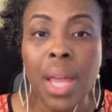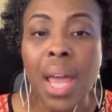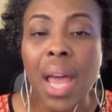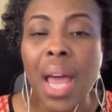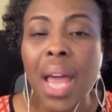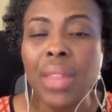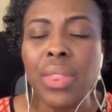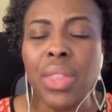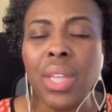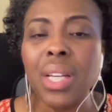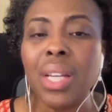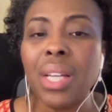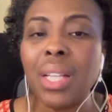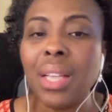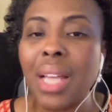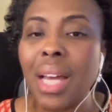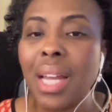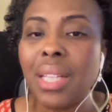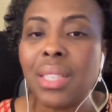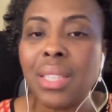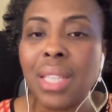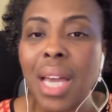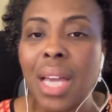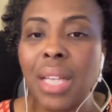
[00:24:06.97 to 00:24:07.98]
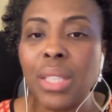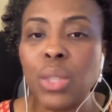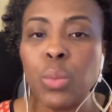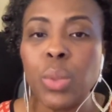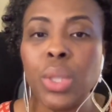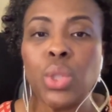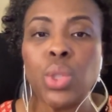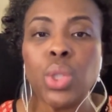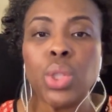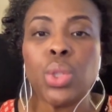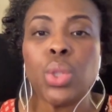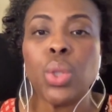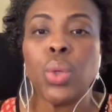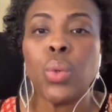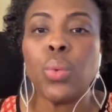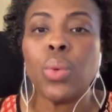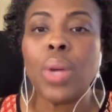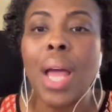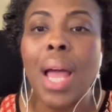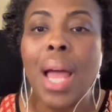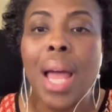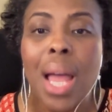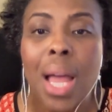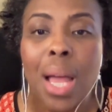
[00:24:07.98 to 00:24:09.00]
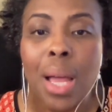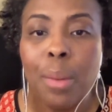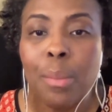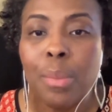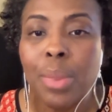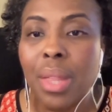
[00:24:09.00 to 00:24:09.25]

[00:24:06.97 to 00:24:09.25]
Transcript: I think a lot of times we just grab